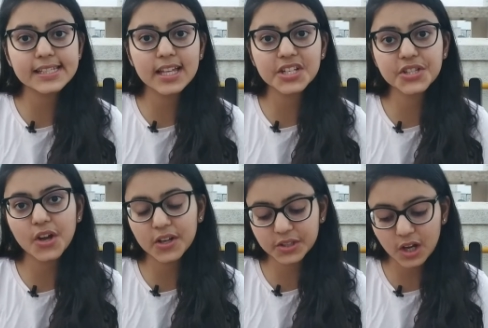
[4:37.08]
that
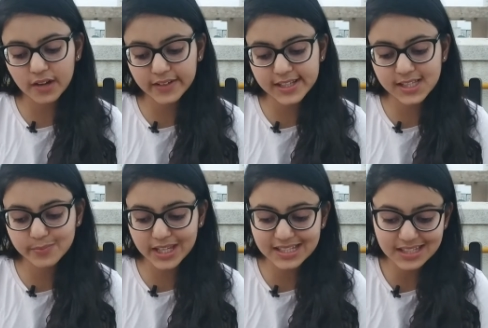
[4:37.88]
Sean Covey
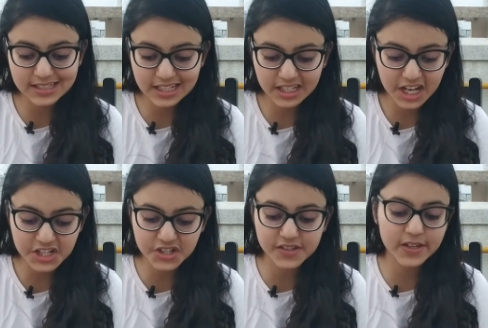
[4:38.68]
speaks to
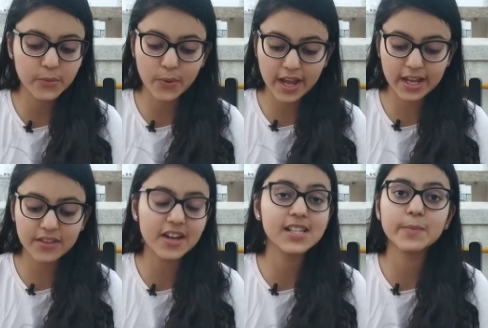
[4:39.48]
teenagers in a way
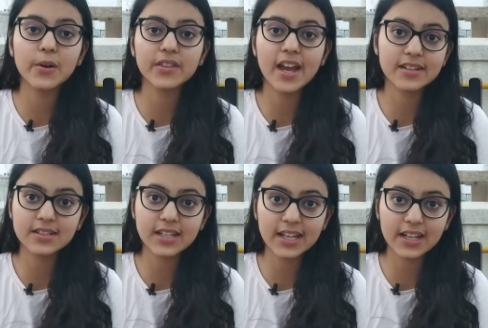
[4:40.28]
that is both
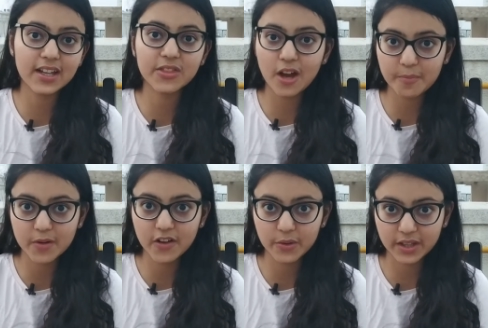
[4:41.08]
entertaining and
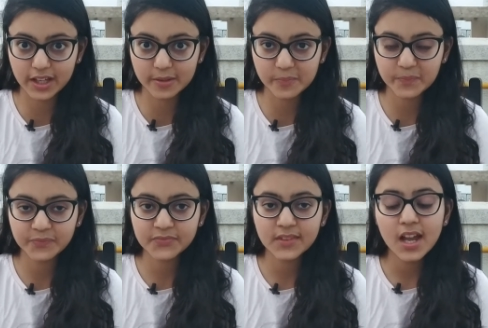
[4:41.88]
thought-provoking.
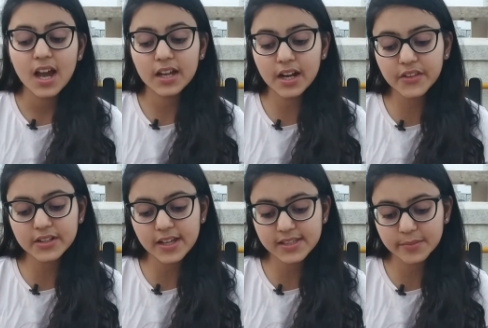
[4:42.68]
Another
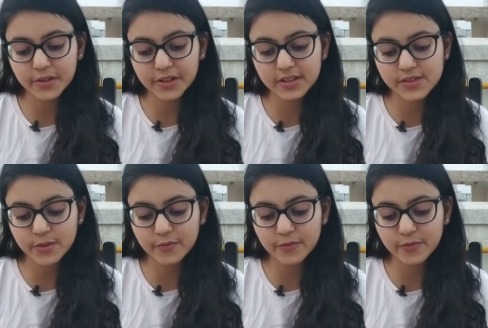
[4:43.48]
testimonial is from